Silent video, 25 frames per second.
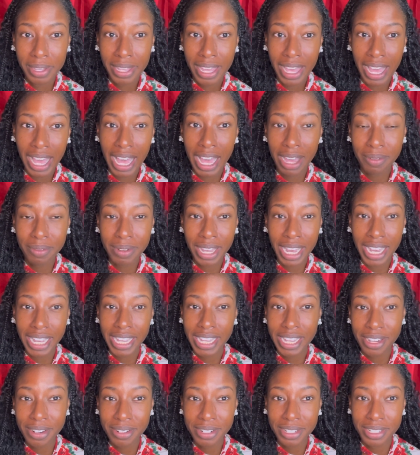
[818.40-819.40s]
I'm not
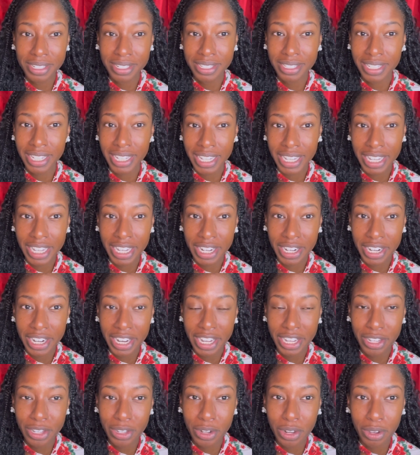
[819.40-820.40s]
here to sit here
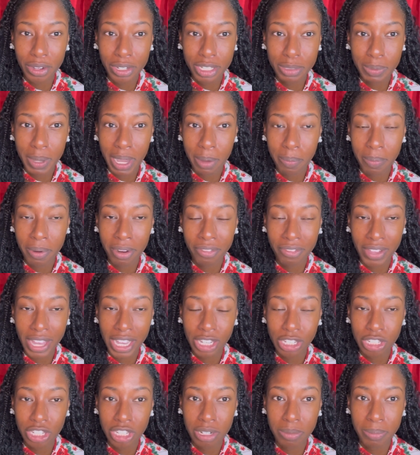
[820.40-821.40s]
and, you know, expect
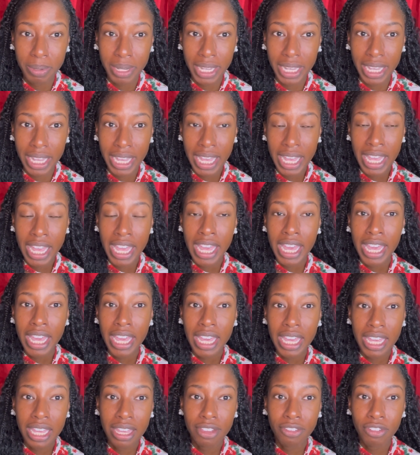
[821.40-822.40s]
perfection, but
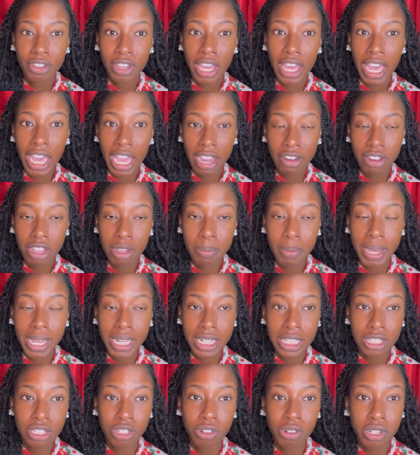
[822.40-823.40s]
if
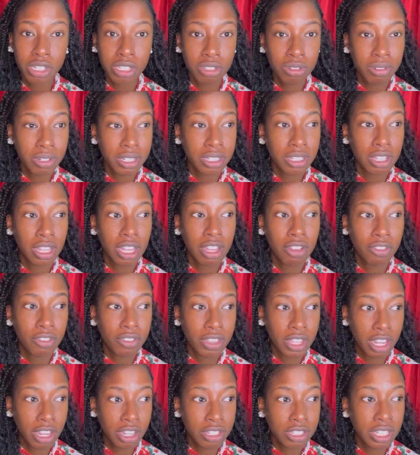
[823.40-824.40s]
everybody's going to it,
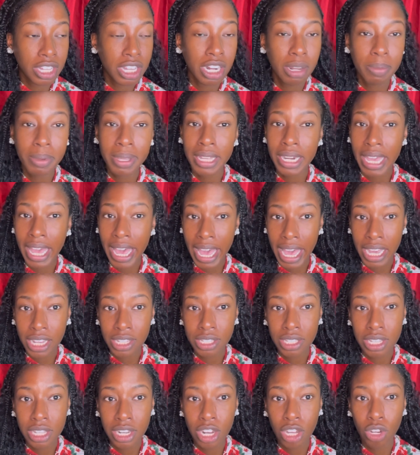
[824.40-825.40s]
if there's going to be an
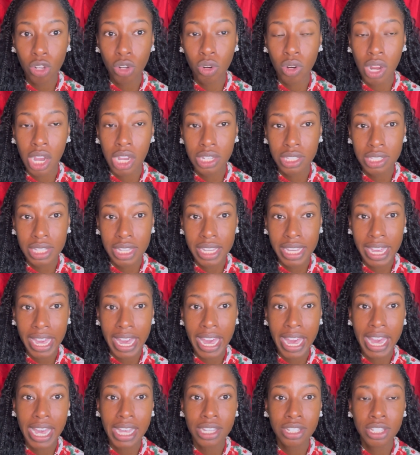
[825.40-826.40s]
accent across the
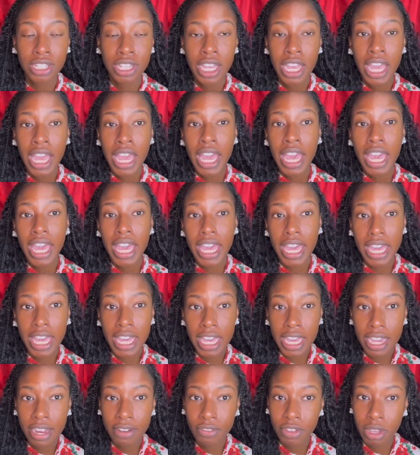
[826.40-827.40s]
cast,
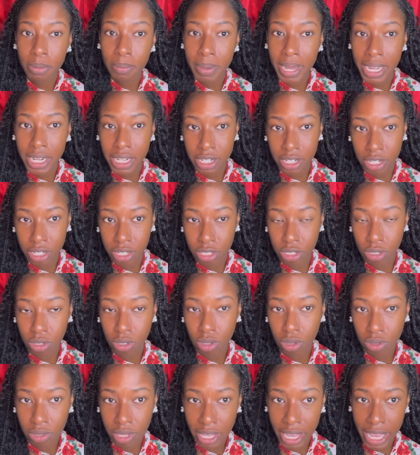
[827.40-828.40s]
everybody needs to
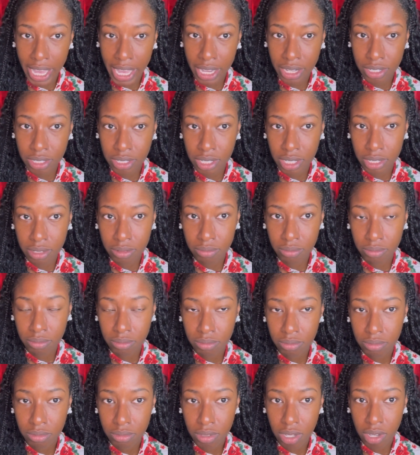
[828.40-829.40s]
do the accent.
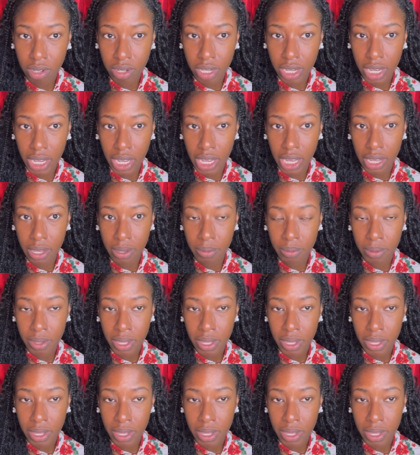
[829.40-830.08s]
Okay?